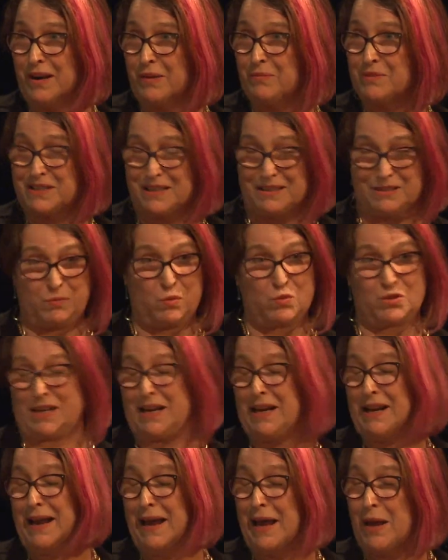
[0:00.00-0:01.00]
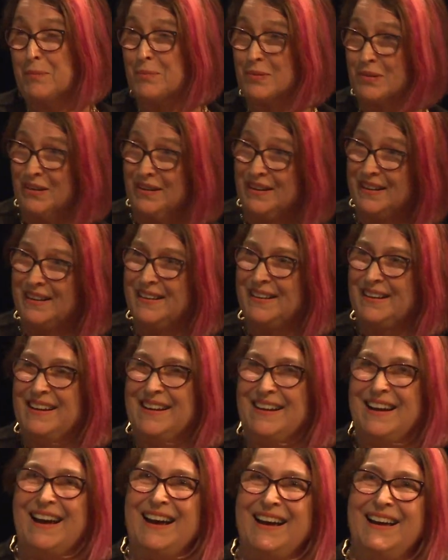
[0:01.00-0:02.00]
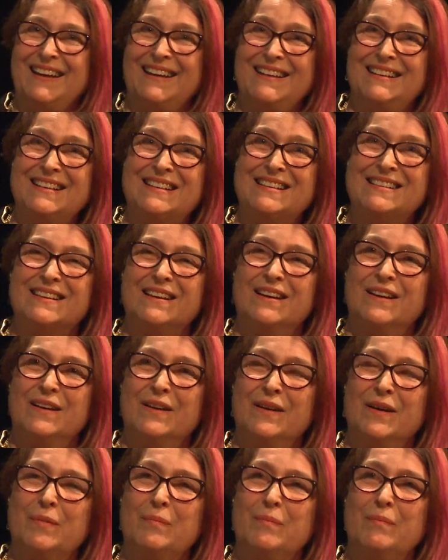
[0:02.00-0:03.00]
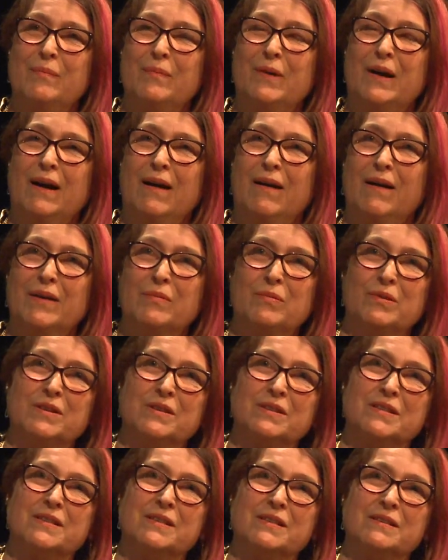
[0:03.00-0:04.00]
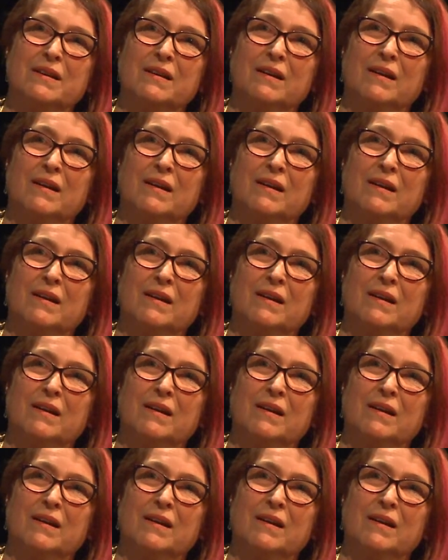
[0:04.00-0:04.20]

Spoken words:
It wasn't going to happen, and I was